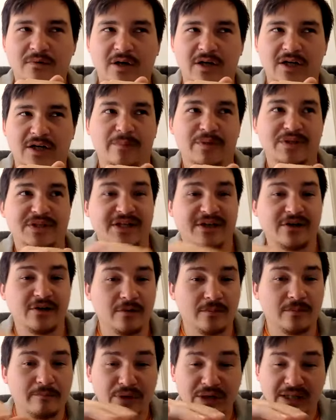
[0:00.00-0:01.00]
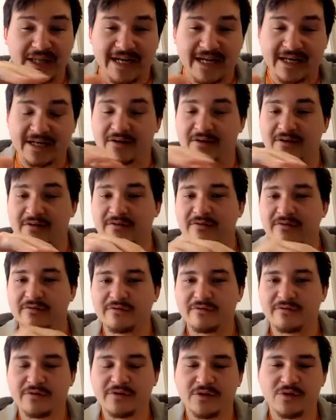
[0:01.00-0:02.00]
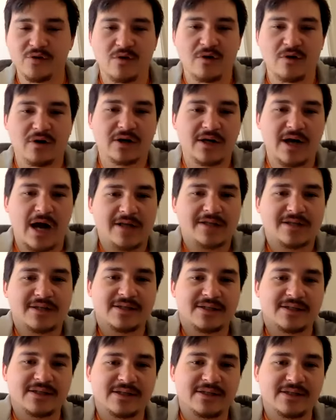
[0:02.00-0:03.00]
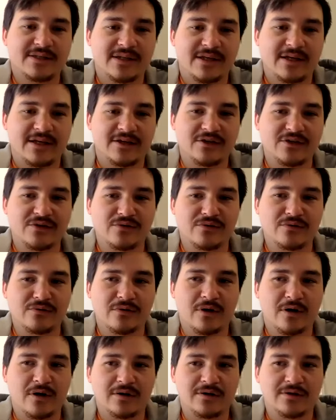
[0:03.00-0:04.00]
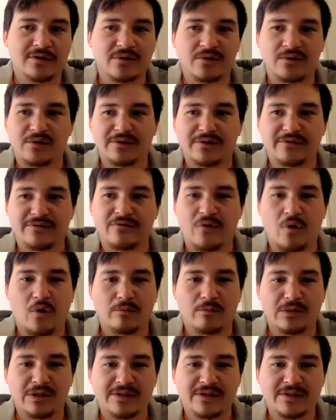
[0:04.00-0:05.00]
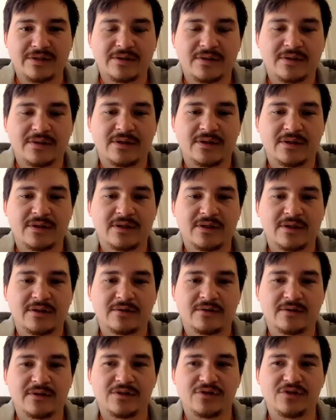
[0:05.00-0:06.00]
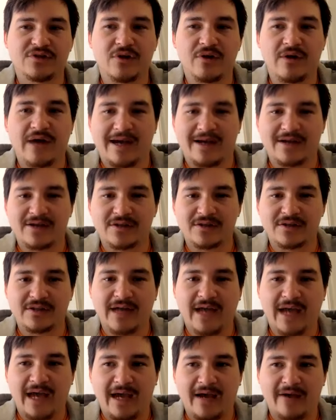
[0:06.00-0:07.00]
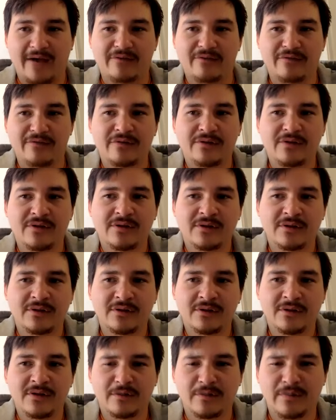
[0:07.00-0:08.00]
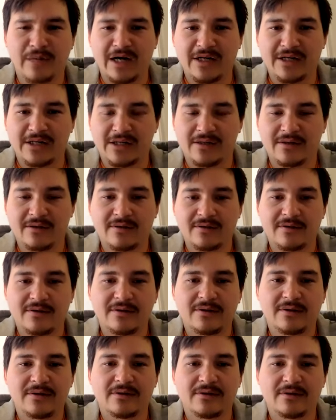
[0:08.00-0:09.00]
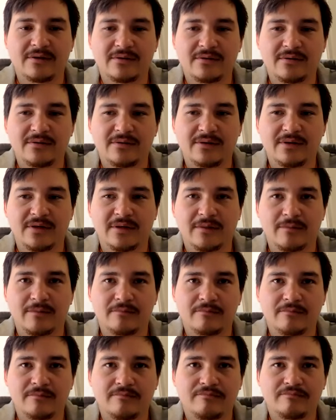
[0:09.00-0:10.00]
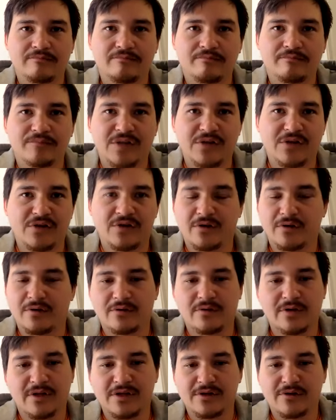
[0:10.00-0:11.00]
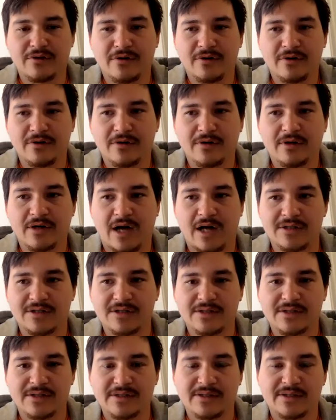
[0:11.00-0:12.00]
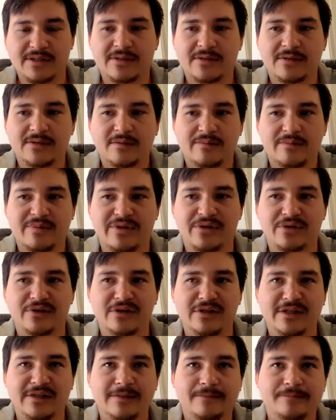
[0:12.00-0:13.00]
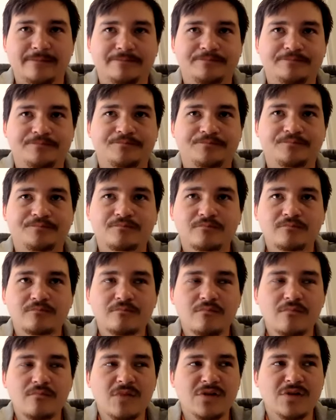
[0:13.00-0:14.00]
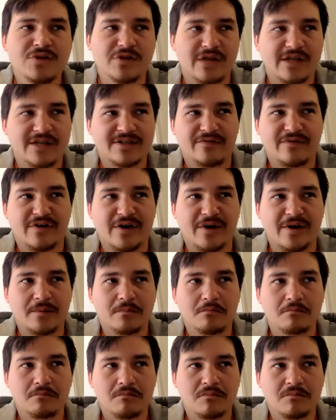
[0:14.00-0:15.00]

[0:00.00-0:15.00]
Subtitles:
on a particular plane of your consciousness that you are totally formless, that you don't actually have a body, um, that you're consciousness purely. So that's a very